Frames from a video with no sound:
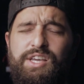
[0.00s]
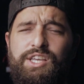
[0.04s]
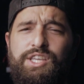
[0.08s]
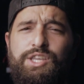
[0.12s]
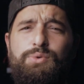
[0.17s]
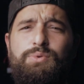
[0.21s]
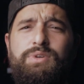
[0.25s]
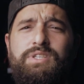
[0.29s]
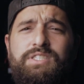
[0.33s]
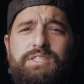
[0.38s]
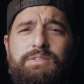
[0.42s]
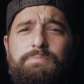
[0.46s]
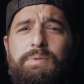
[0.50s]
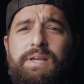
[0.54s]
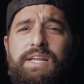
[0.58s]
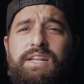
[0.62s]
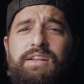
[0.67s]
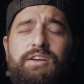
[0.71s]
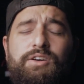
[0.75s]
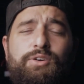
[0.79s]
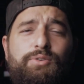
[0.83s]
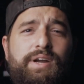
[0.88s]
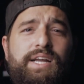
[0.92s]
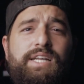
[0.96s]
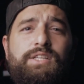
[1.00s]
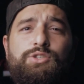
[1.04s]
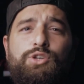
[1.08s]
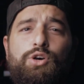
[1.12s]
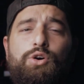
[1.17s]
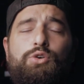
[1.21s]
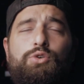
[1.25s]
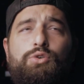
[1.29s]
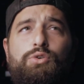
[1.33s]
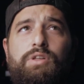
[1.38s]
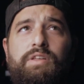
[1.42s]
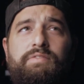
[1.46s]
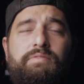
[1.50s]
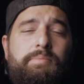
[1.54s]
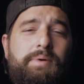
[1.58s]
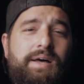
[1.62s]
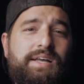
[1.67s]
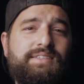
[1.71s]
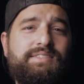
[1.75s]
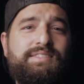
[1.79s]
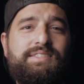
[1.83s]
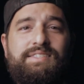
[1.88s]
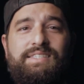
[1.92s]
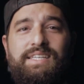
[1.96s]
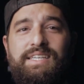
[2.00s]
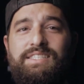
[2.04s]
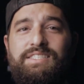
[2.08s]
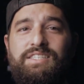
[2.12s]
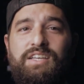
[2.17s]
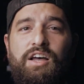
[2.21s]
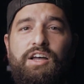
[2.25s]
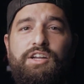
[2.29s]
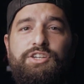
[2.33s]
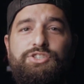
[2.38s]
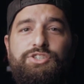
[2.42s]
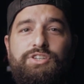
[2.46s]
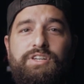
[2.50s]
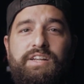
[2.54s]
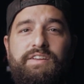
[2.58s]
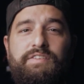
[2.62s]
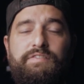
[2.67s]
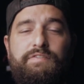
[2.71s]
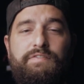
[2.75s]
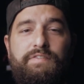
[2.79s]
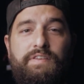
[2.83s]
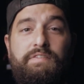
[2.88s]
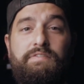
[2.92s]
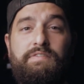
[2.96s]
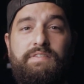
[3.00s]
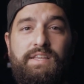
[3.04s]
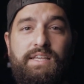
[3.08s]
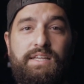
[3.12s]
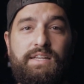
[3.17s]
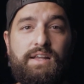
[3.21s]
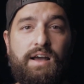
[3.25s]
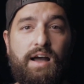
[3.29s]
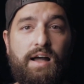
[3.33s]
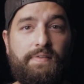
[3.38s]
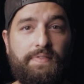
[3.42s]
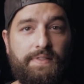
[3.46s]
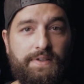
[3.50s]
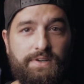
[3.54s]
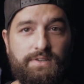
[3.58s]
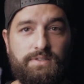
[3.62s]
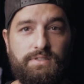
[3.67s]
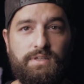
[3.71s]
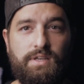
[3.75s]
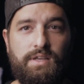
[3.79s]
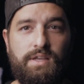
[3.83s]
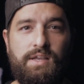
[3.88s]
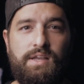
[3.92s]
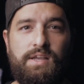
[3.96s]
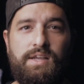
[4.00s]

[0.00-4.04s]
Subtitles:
you would spend a grand total of about $650.